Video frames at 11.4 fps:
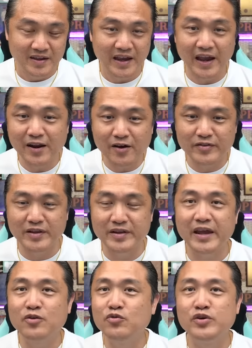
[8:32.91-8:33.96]
End of the
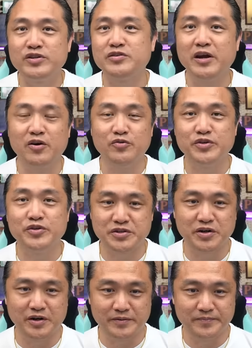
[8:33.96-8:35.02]
day, who is right or who is
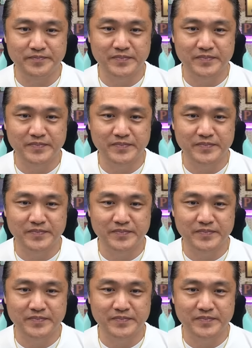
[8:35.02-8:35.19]
wrong?